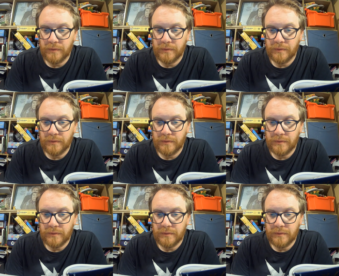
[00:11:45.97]

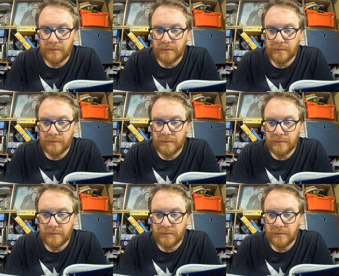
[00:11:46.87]

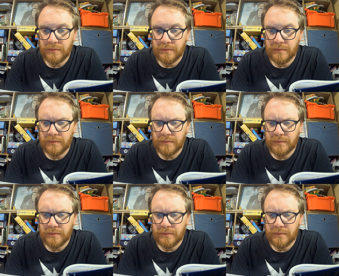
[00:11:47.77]

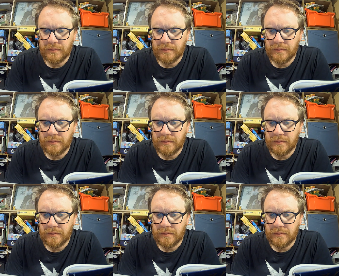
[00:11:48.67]

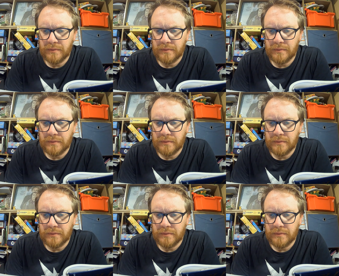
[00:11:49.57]
Nothing is said.